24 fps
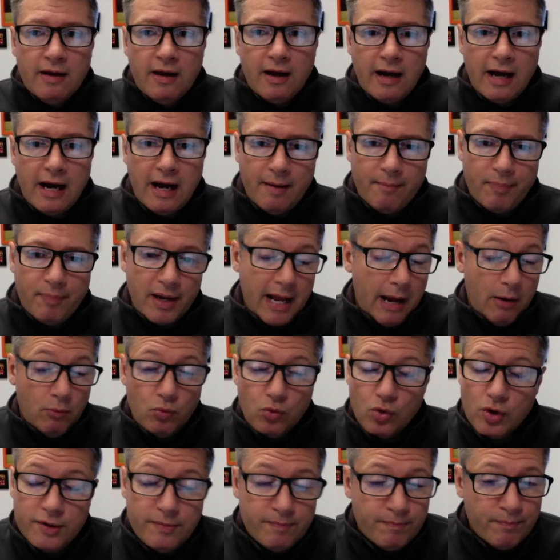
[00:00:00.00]
But I
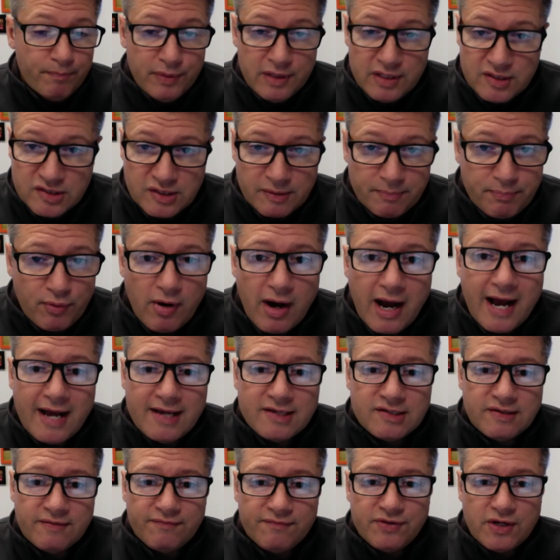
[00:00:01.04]
wouldn't be
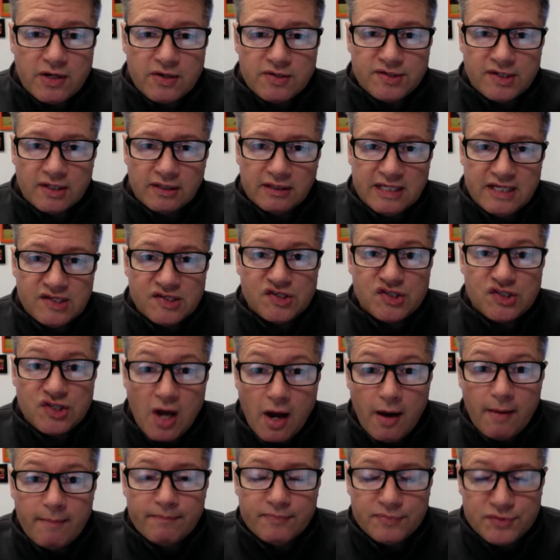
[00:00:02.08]
surprised if there's at least
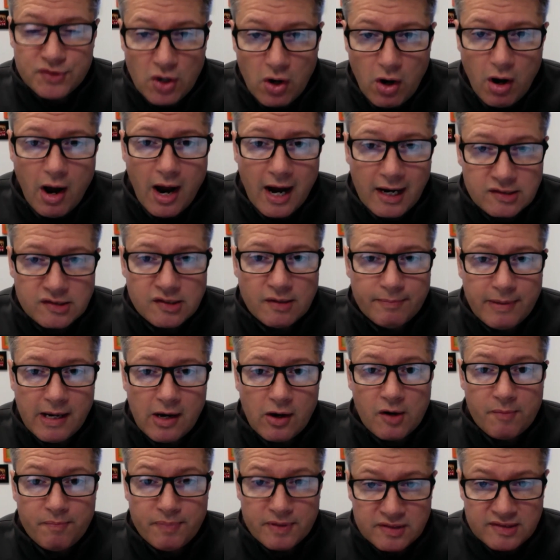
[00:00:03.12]
some talks
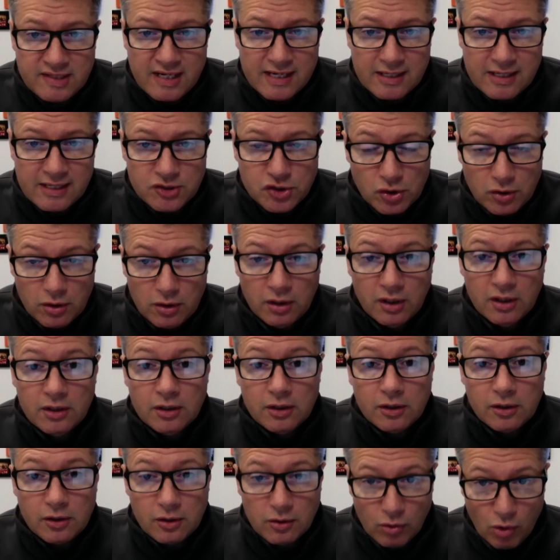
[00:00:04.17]
about a potential
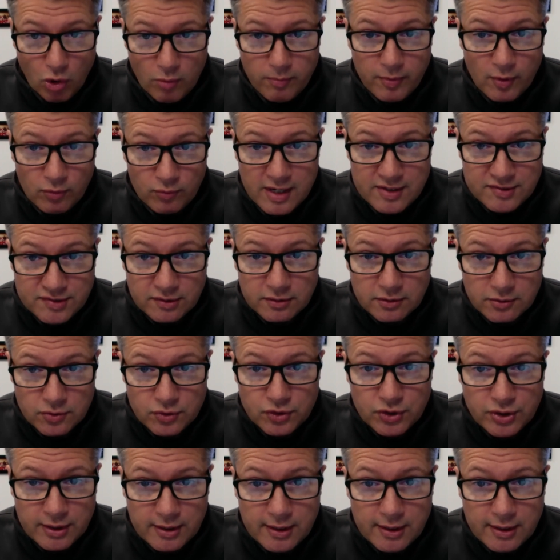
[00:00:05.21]
global resolution